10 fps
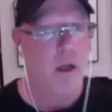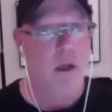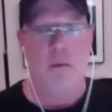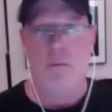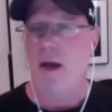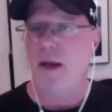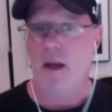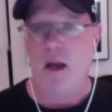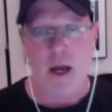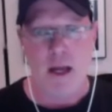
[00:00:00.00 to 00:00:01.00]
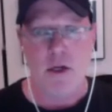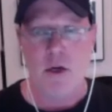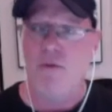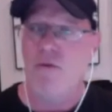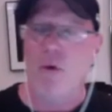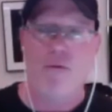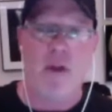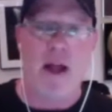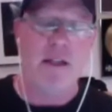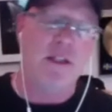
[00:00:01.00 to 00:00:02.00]
my God, 4
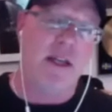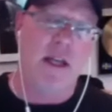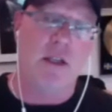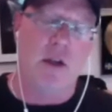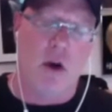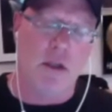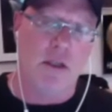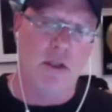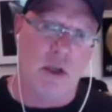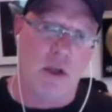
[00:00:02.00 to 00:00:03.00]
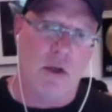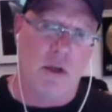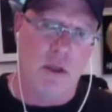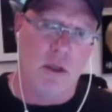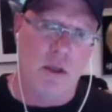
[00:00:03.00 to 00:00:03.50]
flights to get to the Arctic Circle.